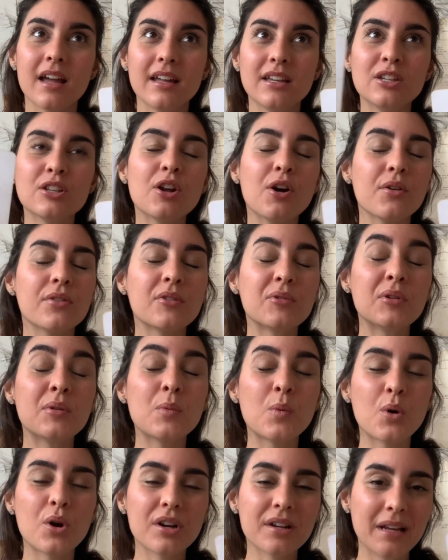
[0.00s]
you know, the
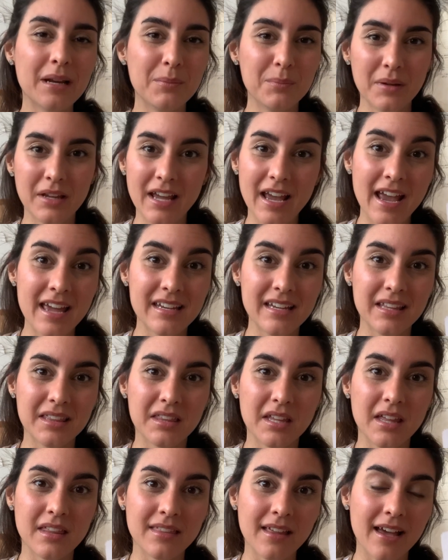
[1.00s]
reward can be
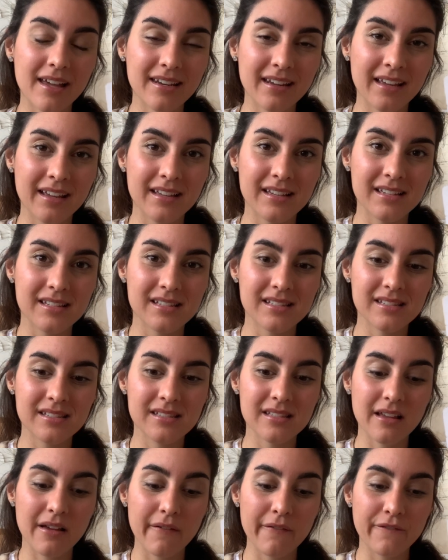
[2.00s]
anything that
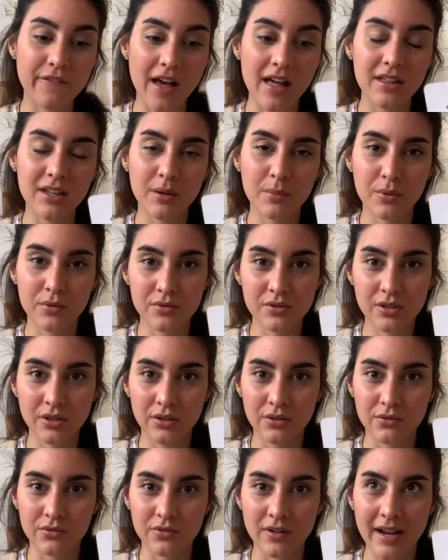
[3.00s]
is valuable to
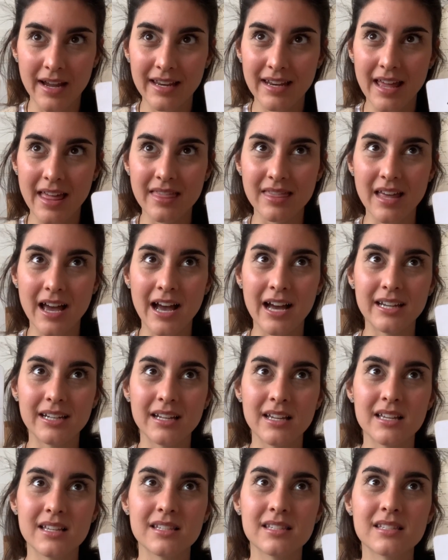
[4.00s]
you, right? And that
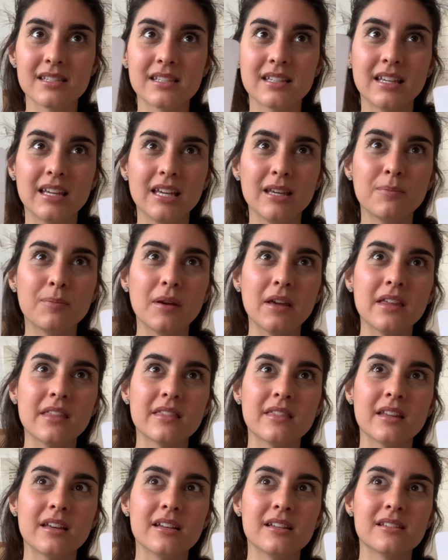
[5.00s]
is keeping
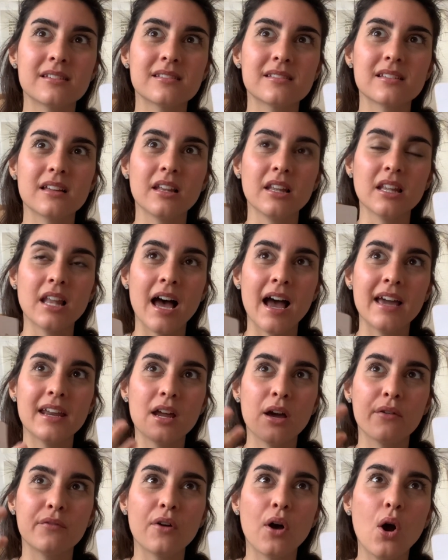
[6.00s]
this light
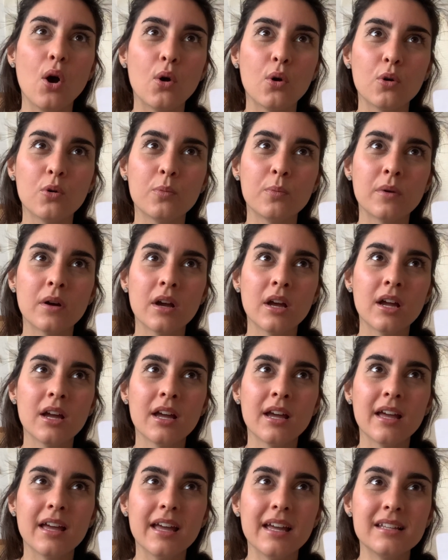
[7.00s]
of hope
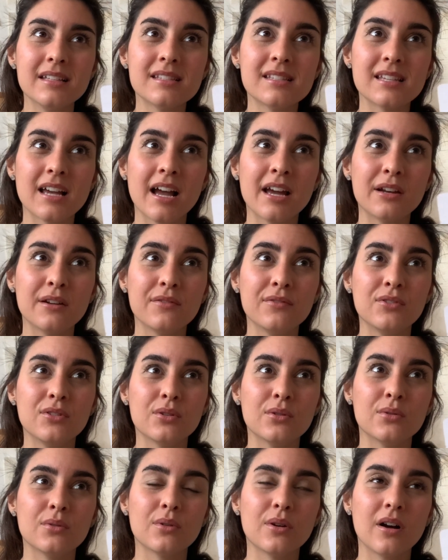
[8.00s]
inside of
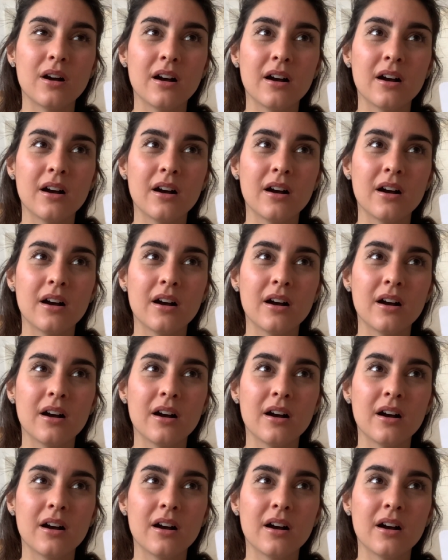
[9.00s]
you